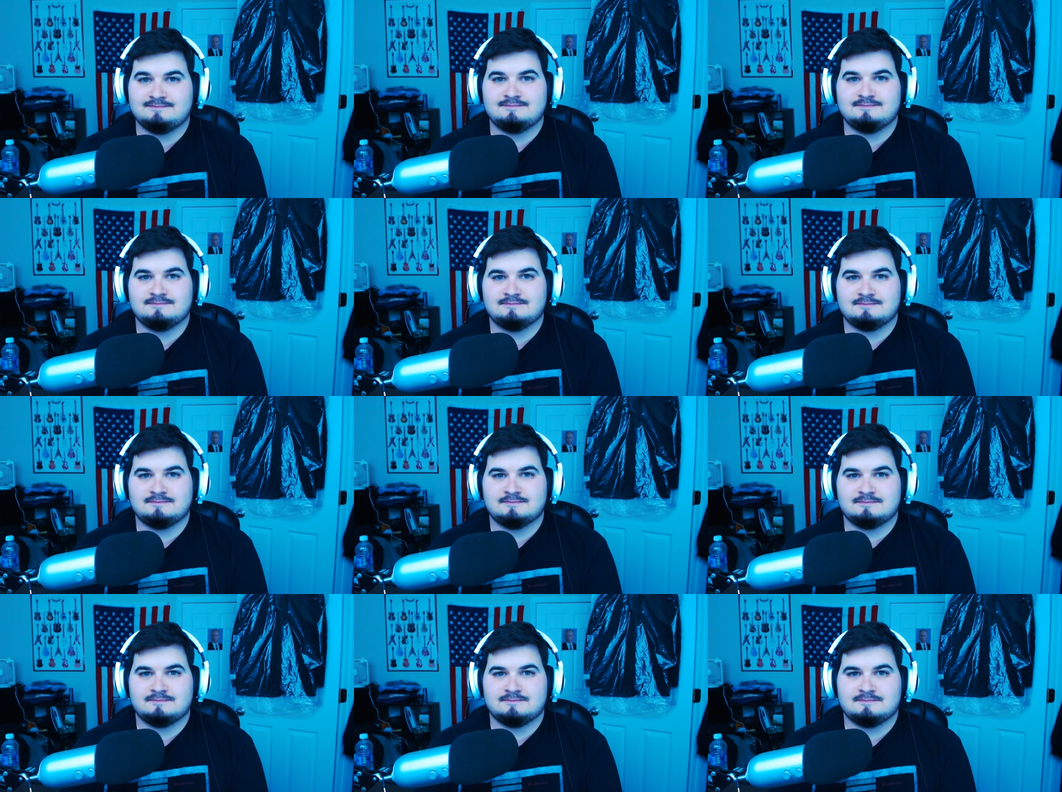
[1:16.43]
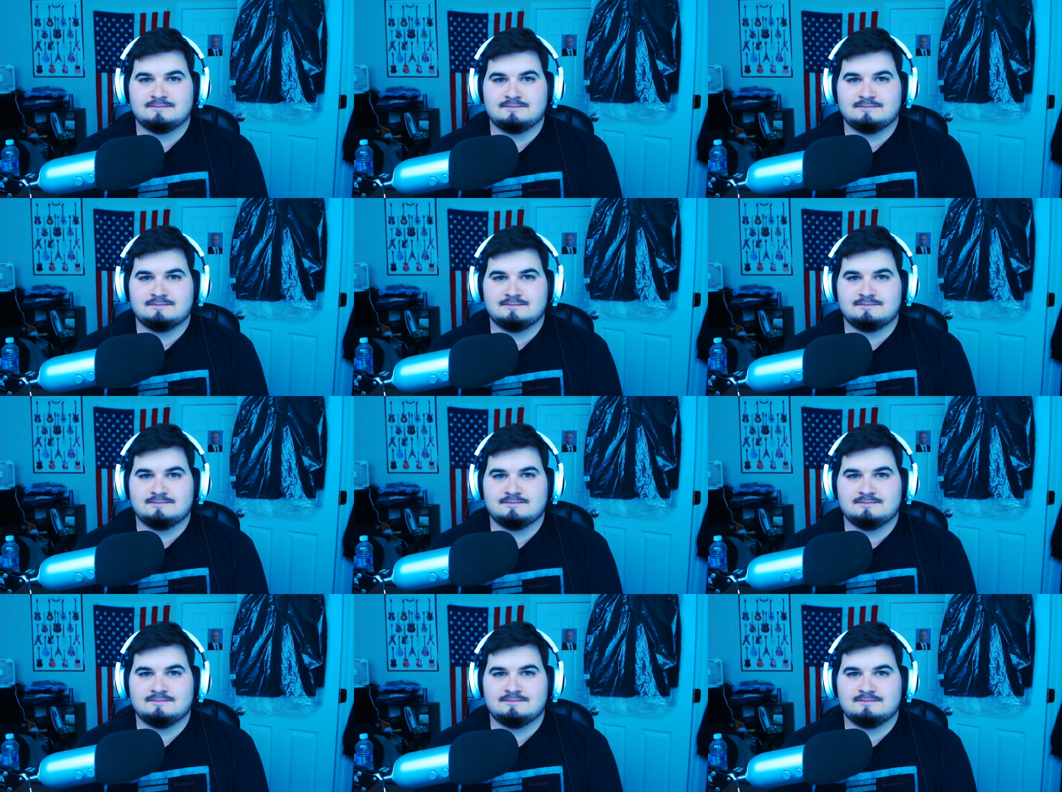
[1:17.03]

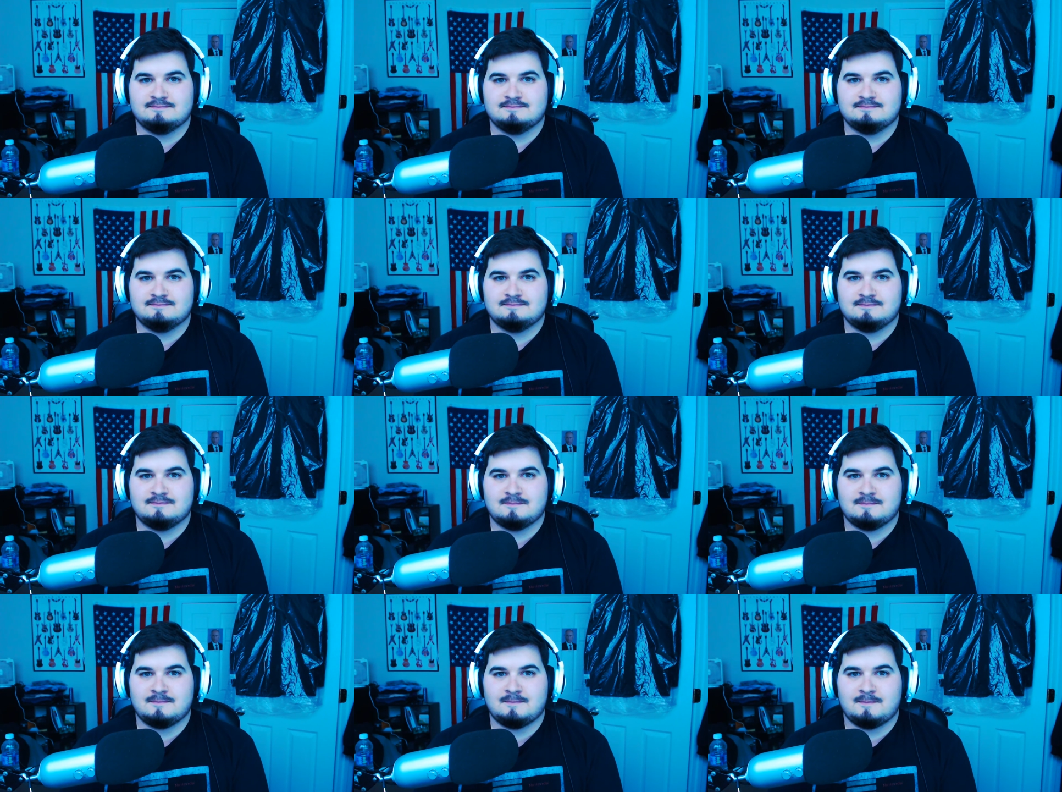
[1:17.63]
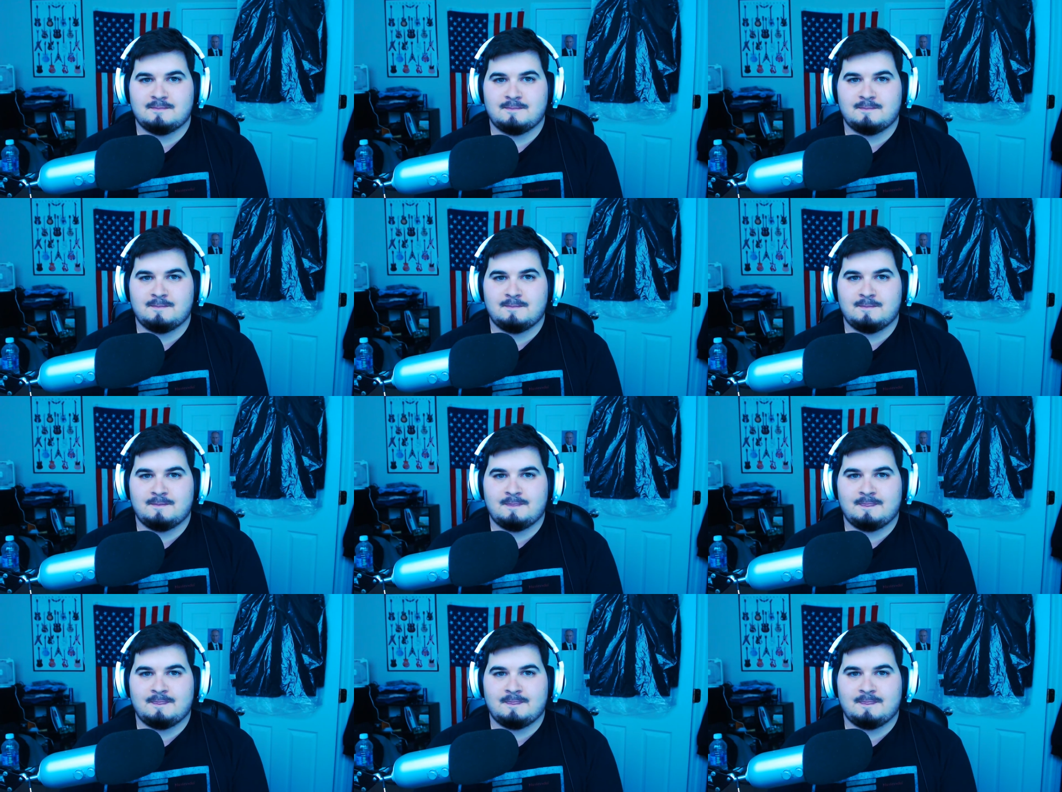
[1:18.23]
Nothing is said.